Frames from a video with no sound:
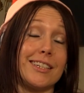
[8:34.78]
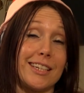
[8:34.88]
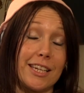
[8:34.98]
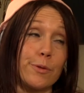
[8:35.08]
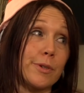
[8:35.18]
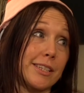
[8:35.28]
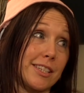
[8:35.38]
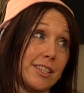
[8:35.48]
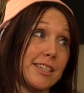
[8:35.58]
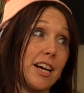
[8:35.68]
It
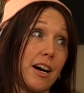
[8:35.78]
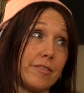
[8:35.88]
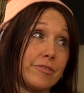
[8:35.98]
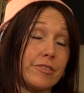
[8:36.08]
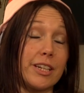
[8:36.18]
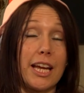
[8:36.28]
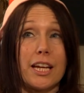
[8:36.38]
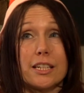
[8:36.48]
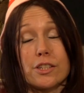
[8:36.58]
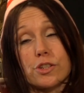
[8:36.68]
was tough.
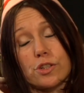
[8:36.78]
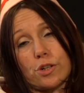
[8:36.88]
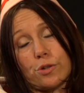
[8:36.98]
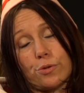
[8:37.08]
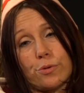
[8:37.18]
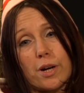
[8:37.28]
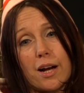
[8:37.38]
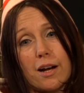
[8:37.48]
And so